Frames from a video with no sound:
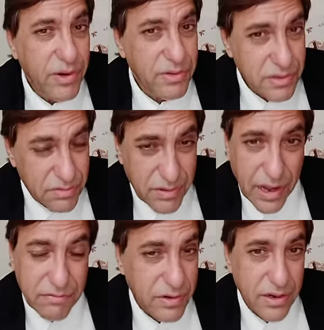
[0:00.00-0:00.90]
I've done
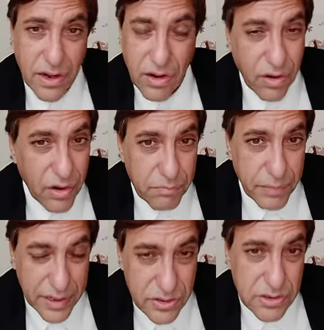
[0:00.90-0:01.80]
a lot of
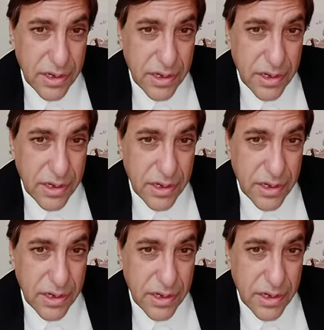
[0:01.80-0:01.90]
painstaking